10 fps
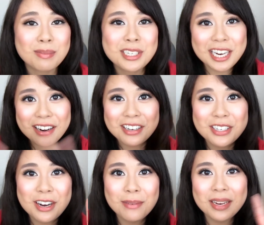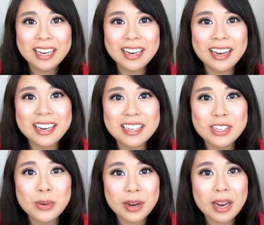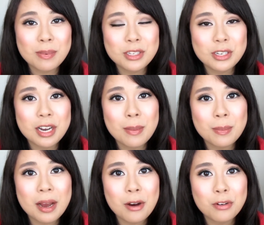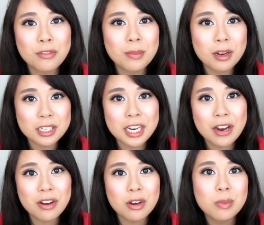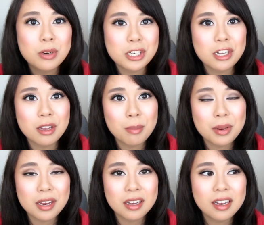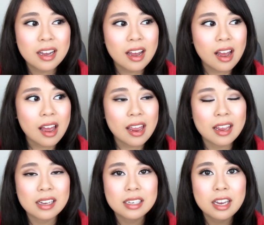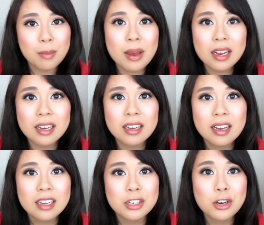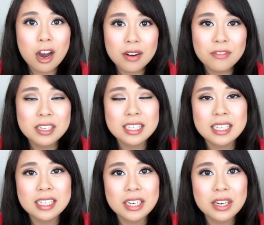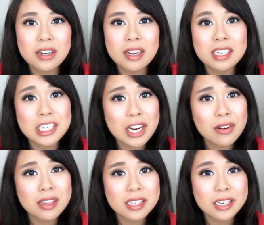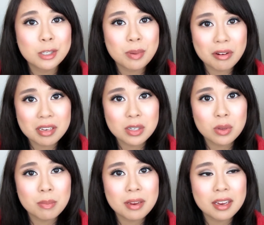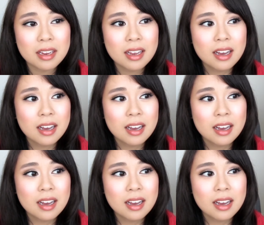Shout out to all my Canadians who were able to come out from Ontario, British Columbia, and Quebec to conference this year and share in this experience with me.